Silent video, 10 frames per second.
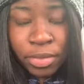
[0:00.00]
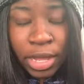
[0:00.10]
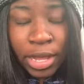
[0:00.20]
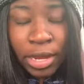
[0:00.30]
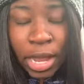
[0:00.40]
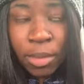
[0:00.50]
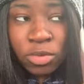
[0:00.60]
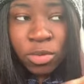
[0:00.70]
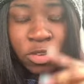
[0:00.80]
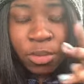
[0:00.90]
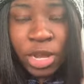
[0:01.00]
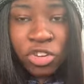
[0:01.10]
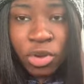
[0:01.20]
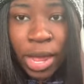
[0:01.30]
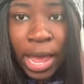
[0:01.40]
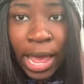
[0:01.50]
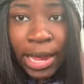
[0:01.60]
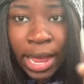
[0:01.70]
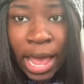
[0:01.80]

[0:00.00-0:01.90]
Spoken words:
then I'm supposed to make sure I had